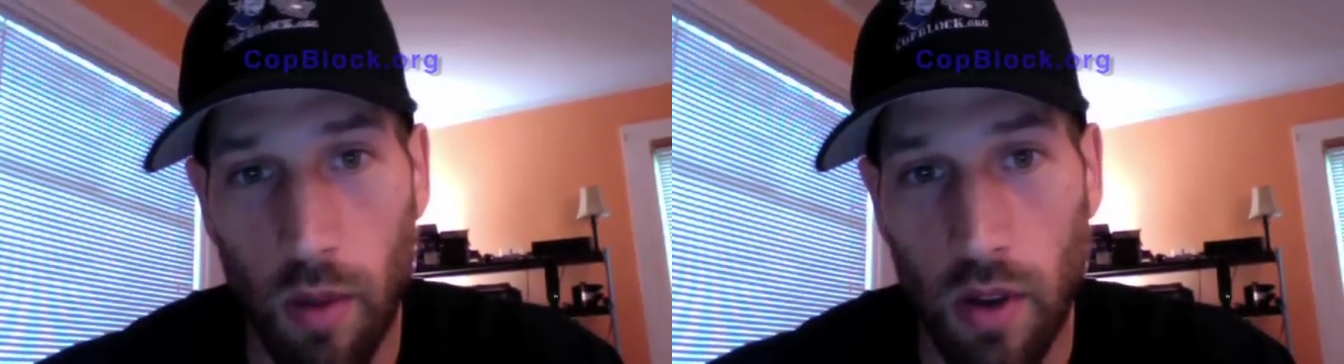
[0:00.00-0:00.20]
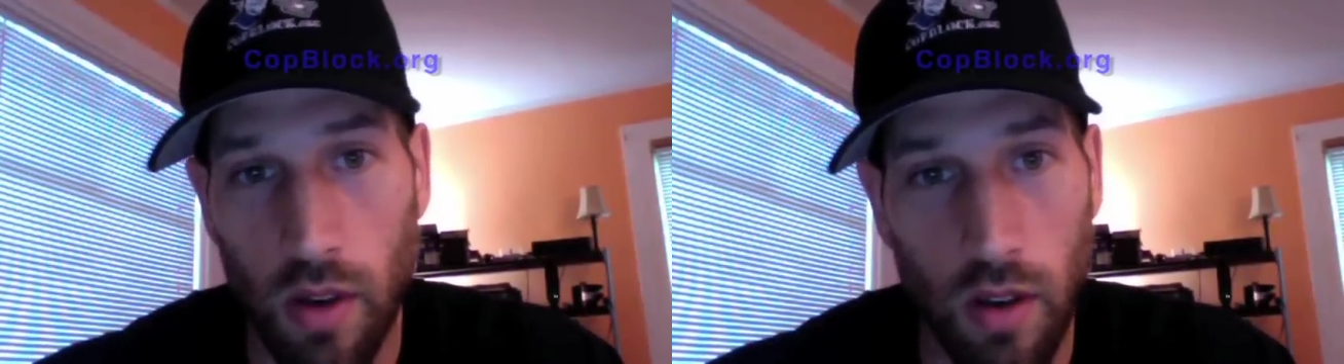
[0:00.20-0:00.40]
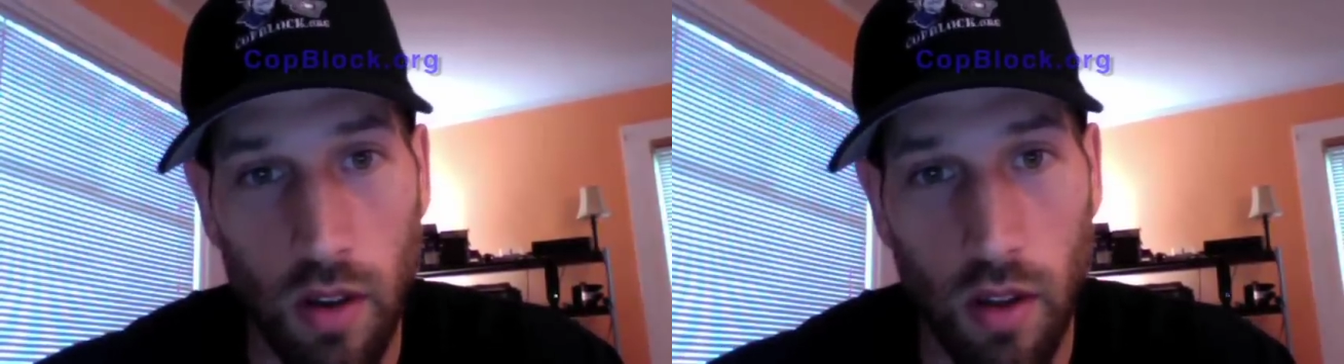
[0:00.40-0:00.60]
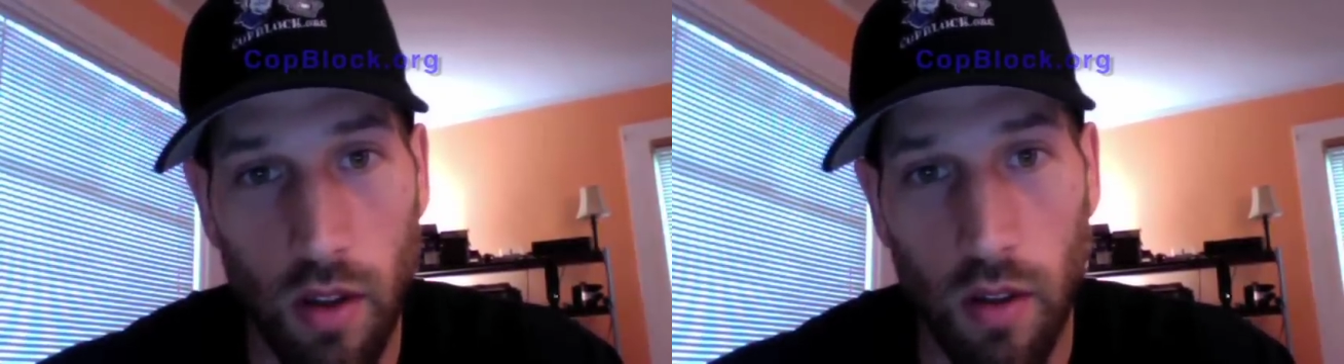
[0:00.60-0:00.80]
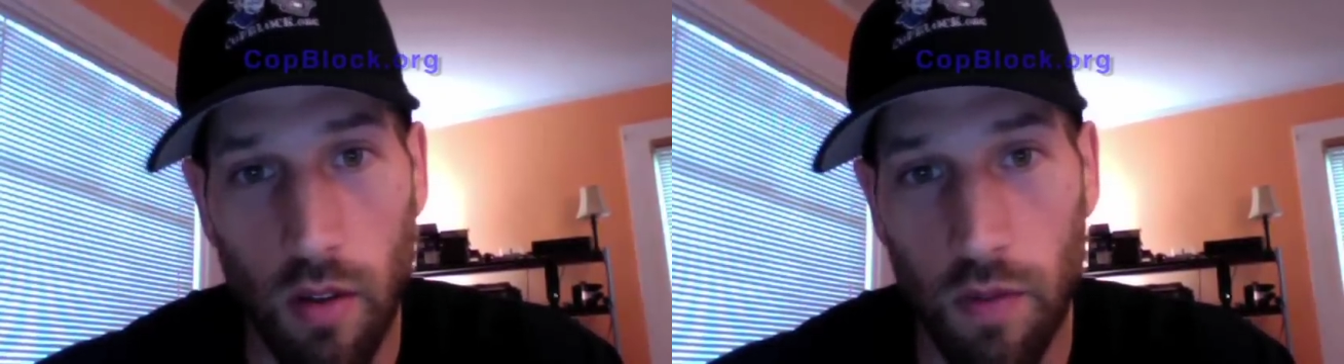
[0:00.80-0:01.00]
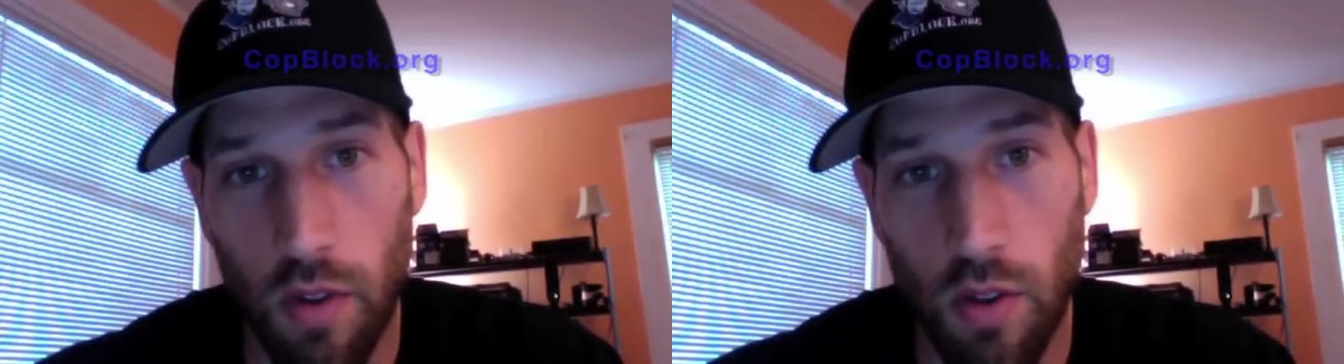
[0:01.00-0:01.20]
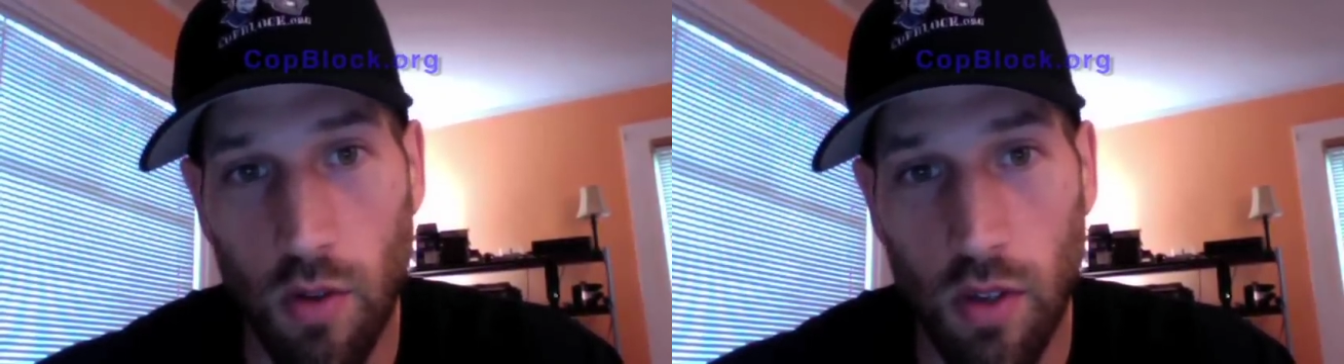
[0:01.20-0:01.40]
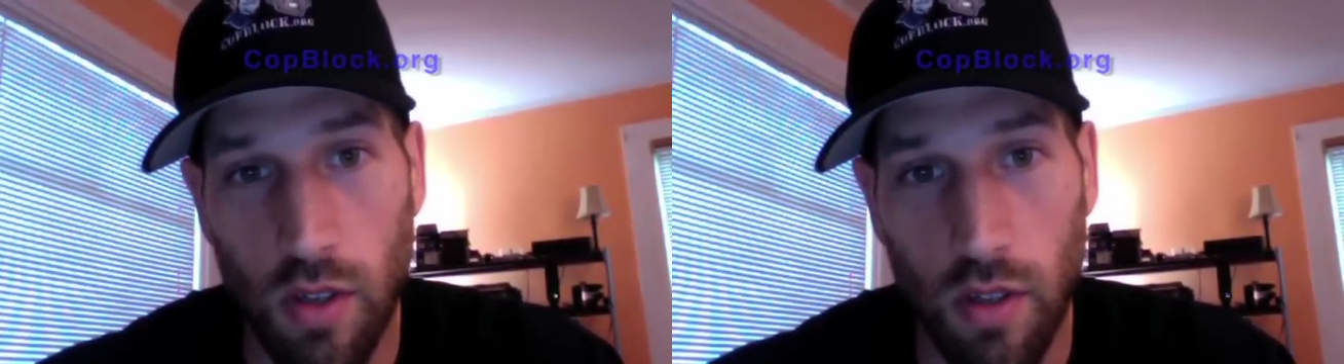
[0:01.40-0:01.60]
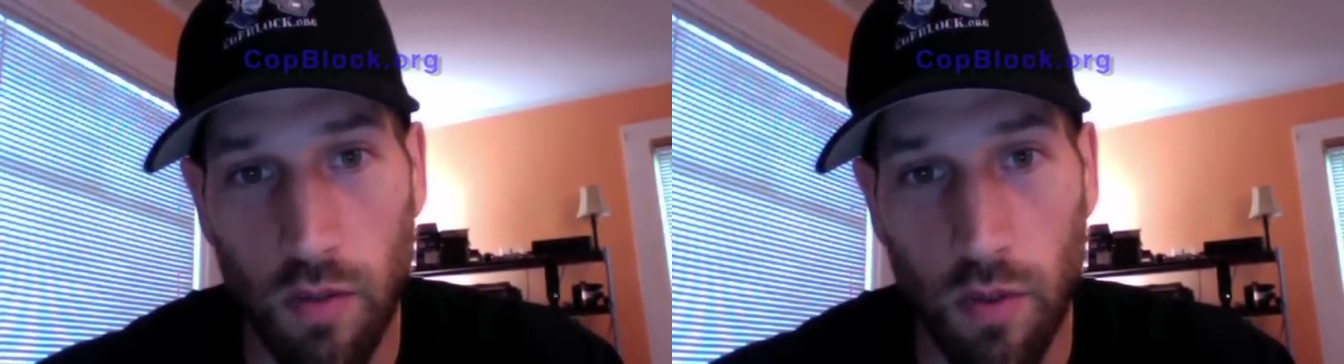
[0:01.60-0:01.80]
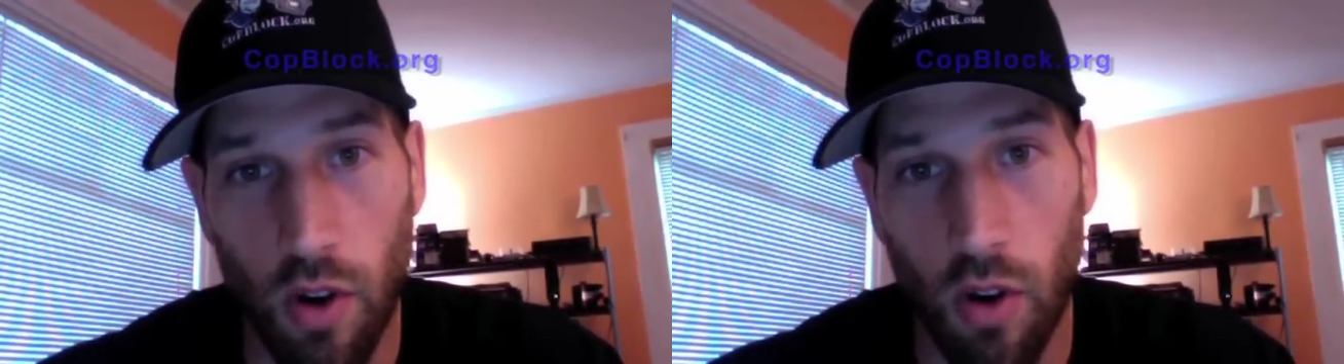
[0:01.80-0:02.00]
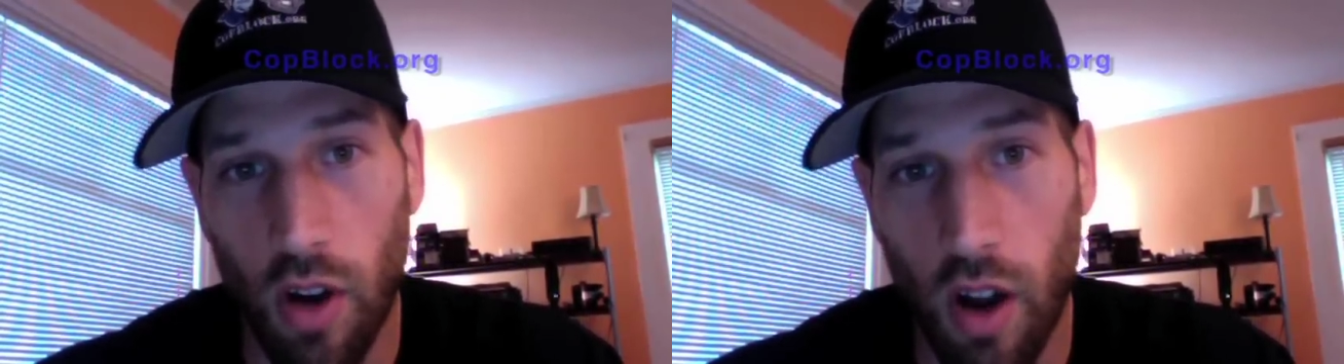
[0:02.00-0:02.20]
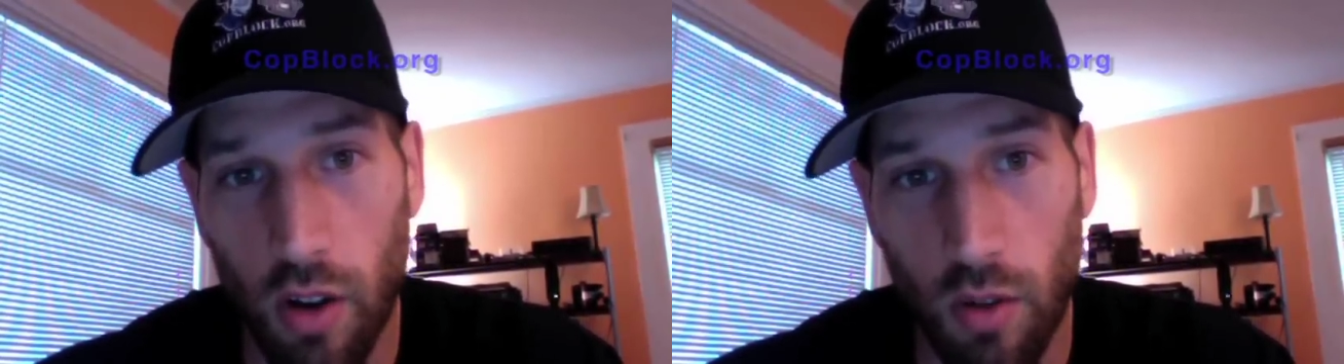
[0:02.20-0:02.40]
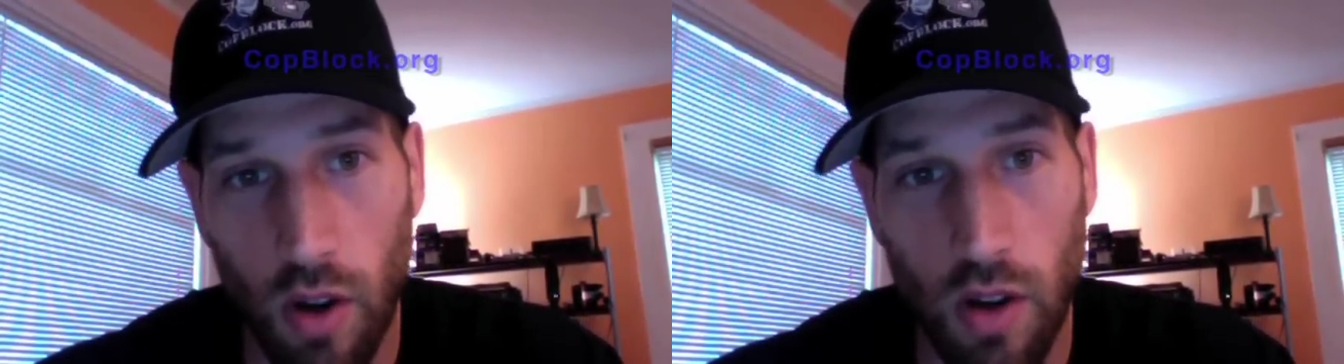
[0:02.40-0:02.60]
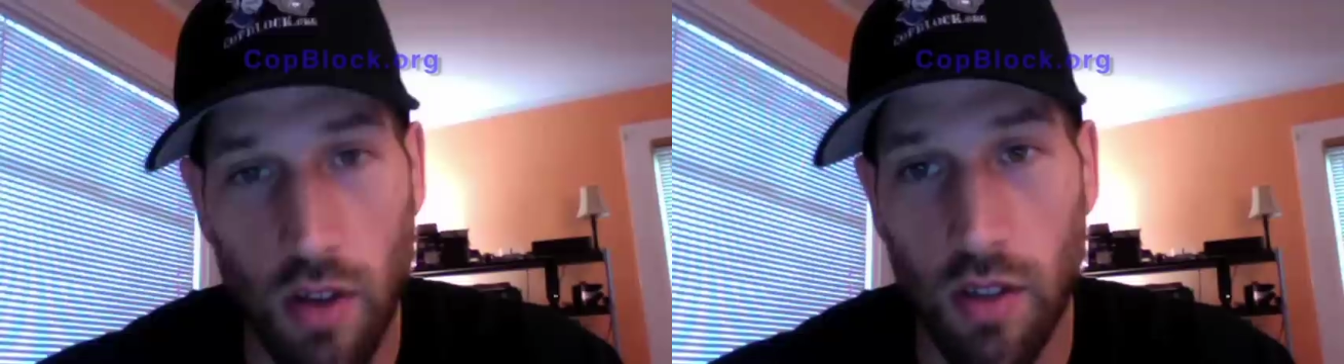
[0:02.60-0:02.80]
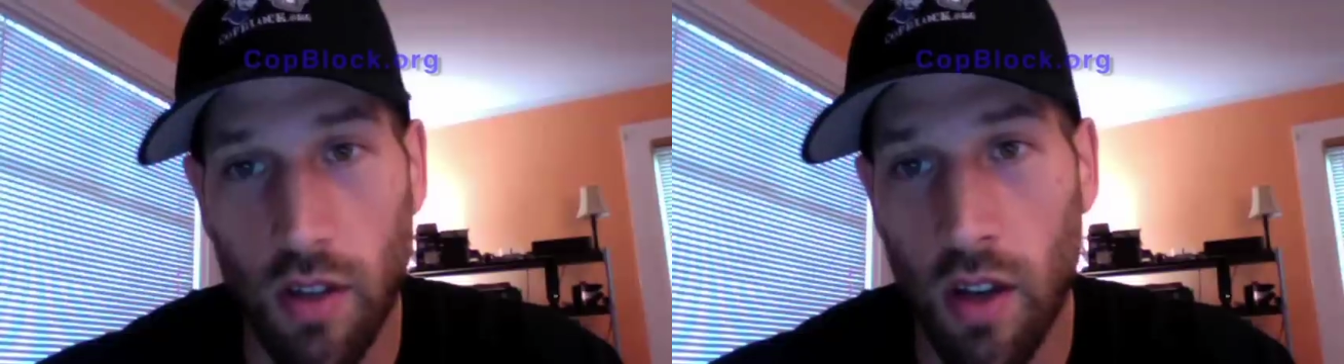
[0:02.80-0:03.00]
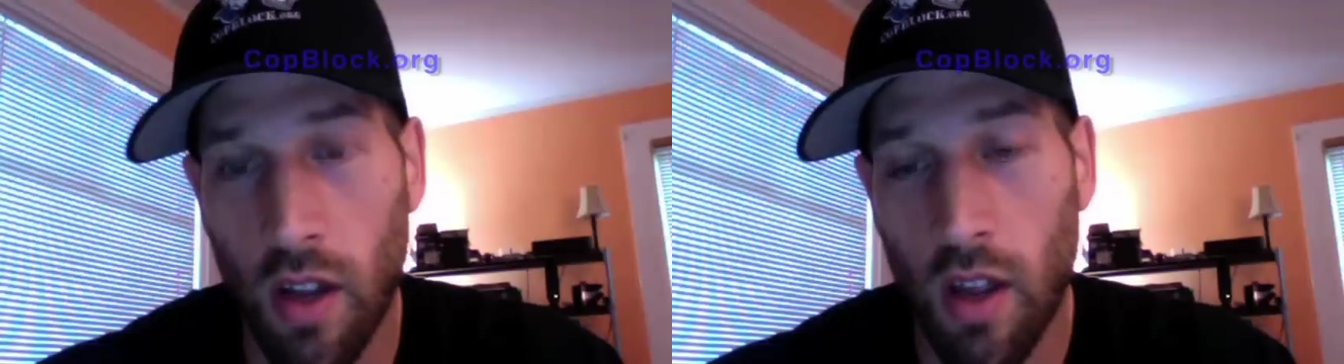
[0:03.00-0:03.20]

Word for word: I mean, if the use is for narcotic raids and